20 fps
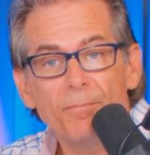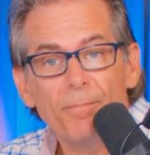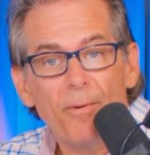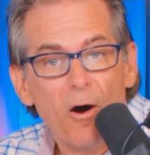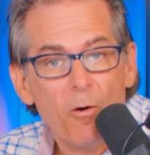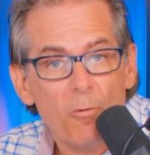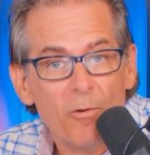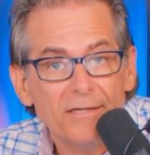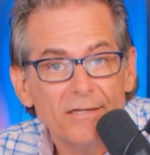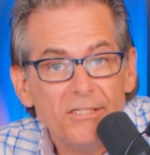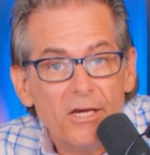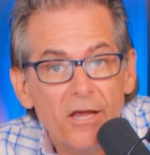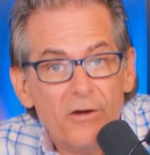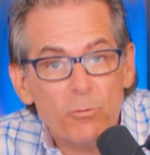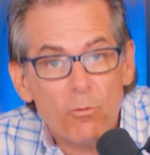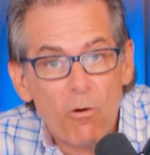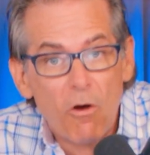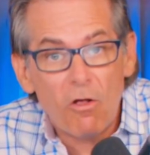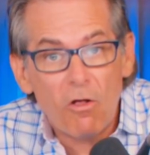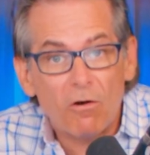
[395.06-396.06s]
the part where I tell
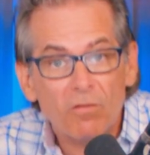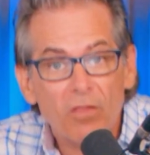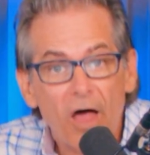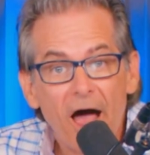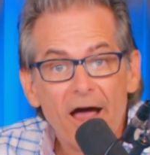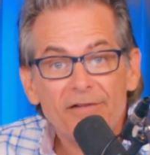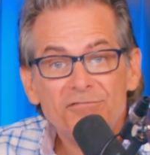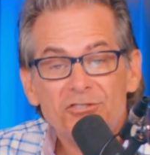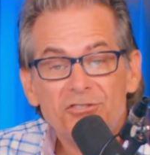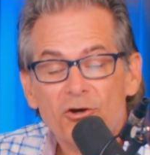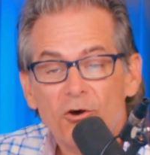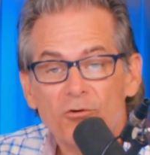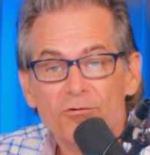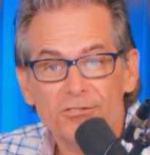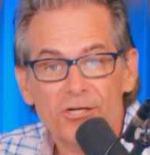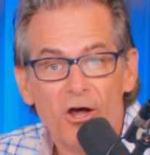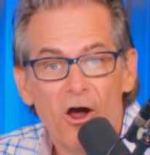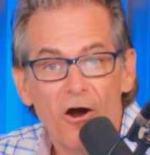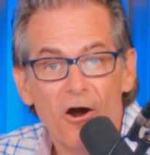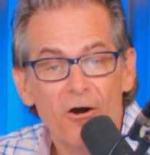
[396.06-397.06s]
you where all our live
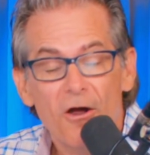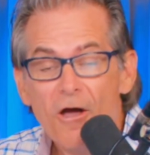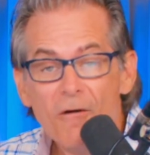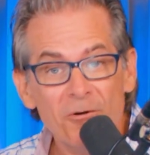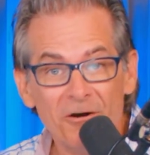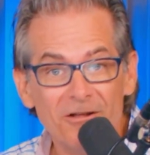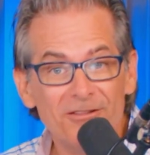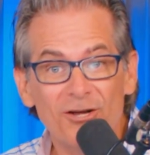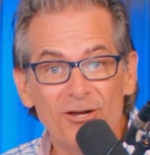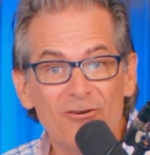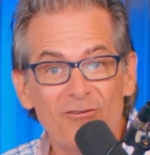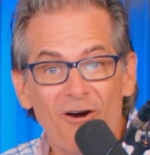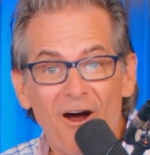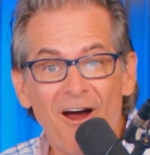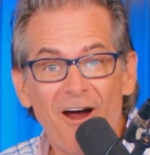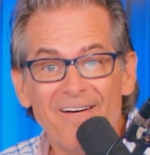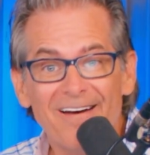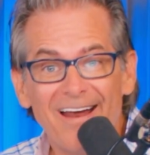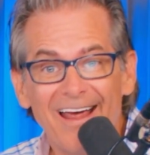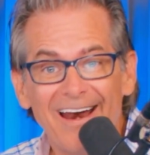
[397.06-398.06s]
shows are, but there
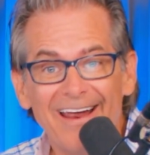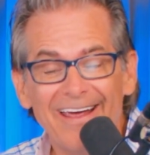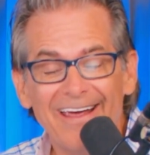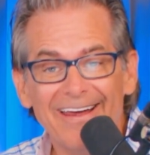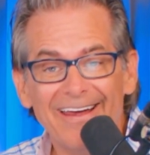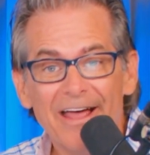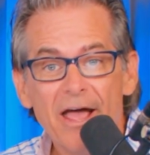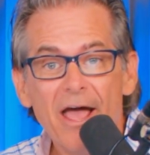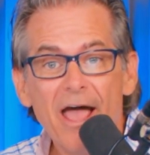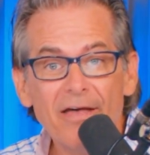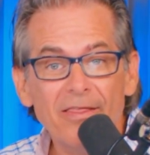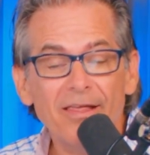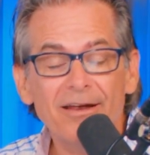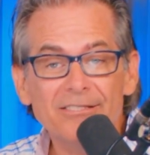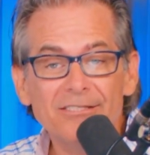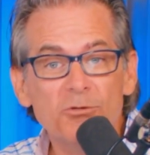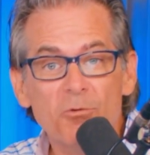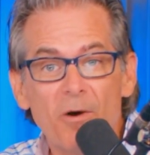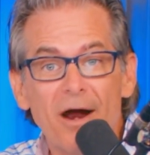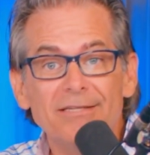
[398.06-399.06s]
aren't any. And then
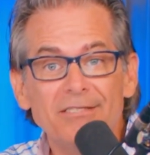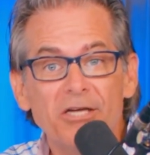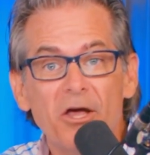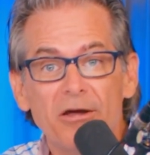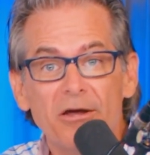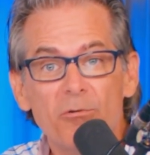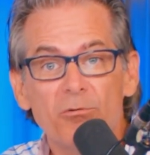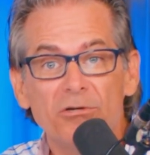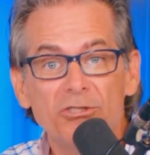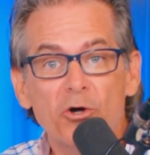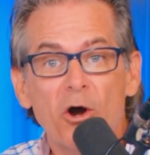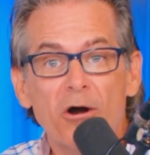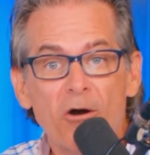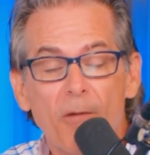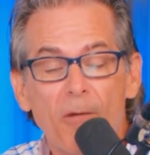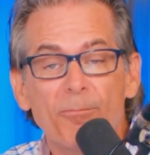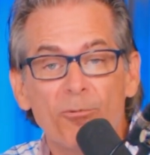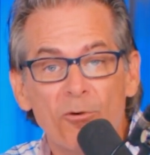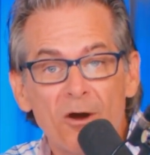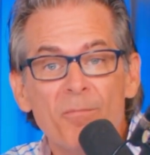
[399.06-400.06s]
this is why I tell you to join
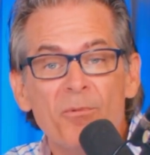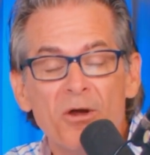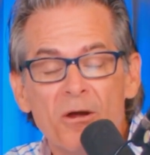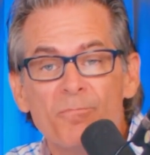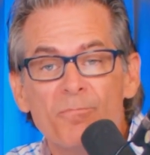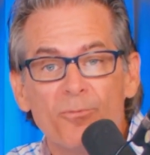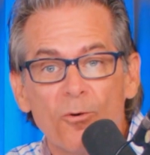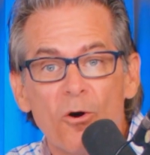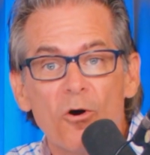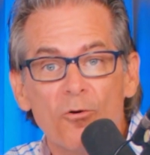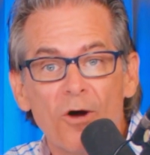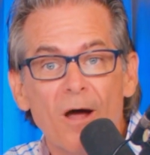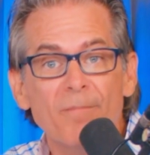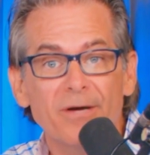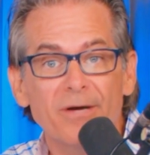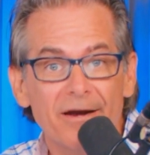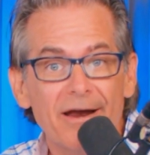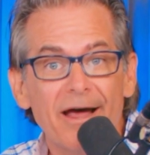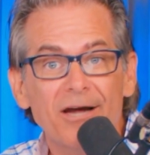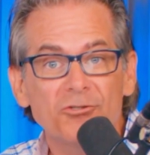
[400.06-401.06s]
our premium program and
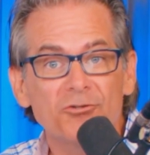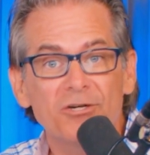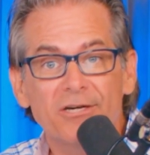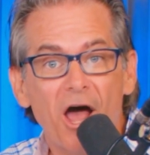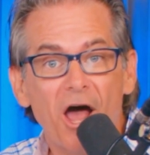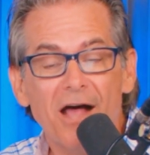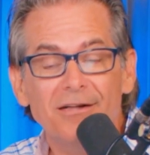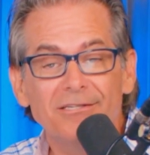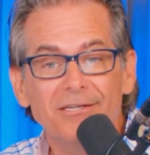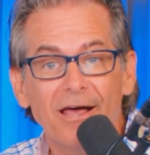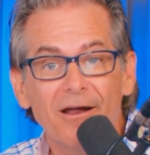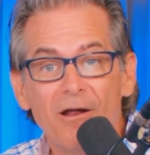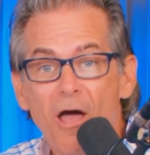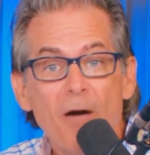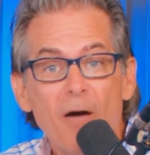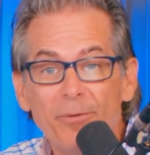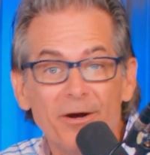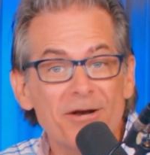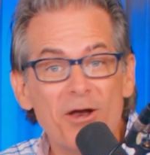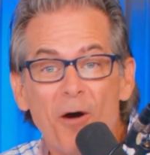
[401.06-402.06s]
get extra content,
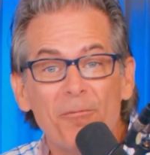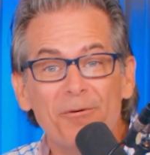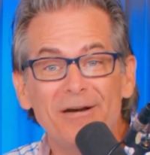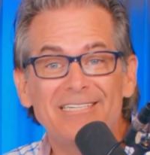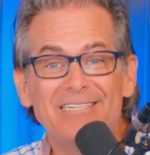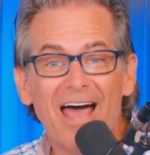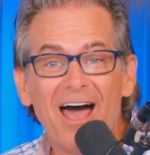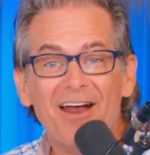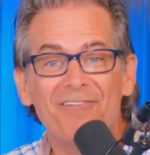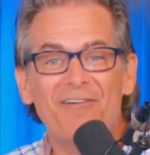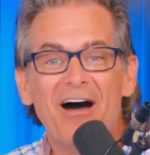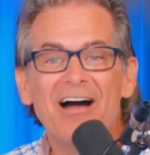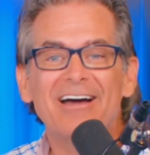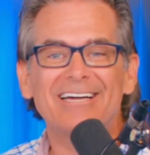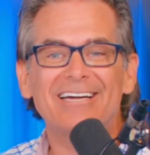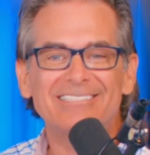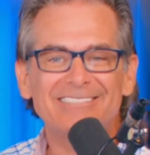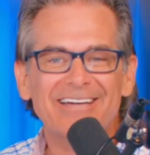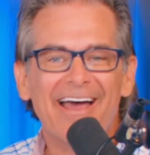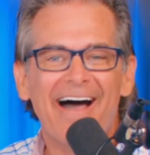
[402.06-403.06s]
but nobody's got a
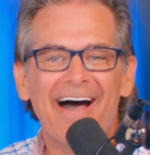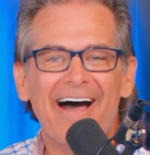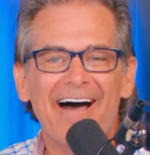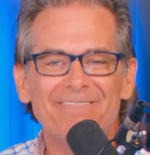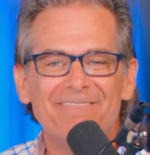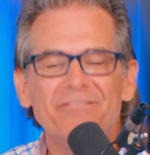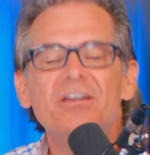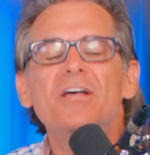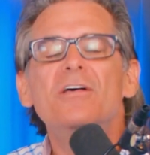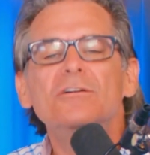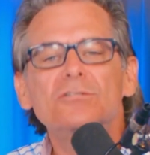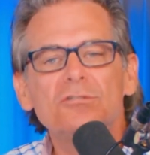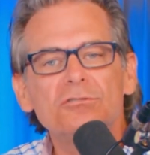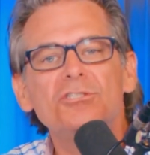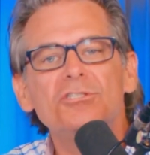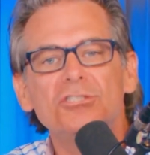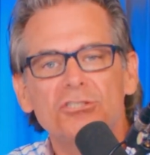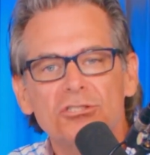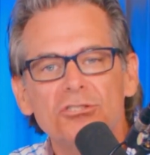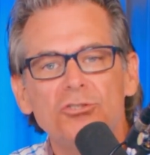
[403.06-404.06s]
fucking job. So
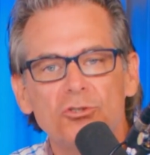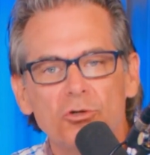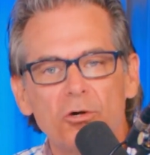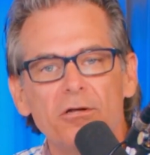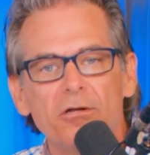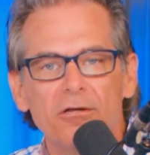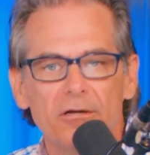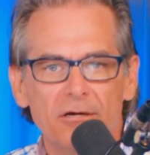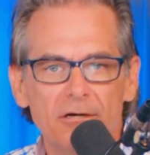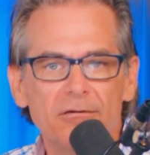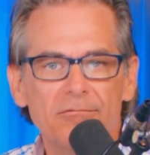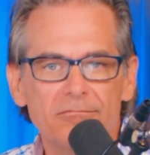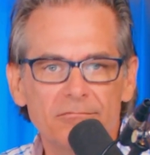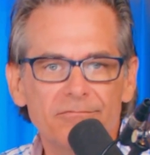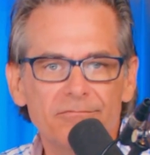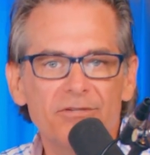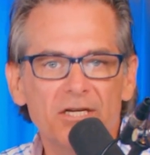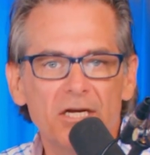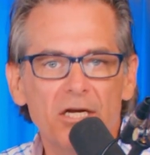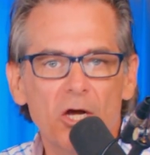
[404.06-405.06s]
just enjoy the
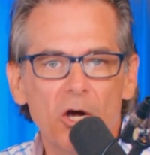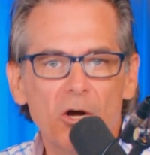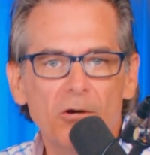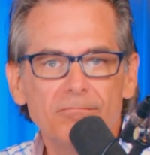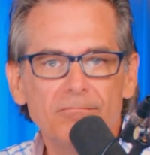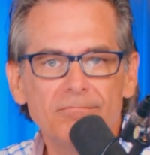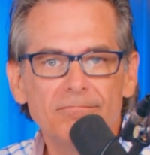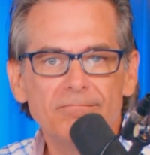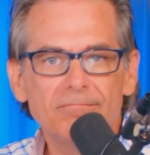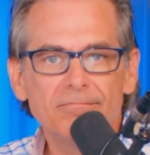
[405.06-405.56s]
video.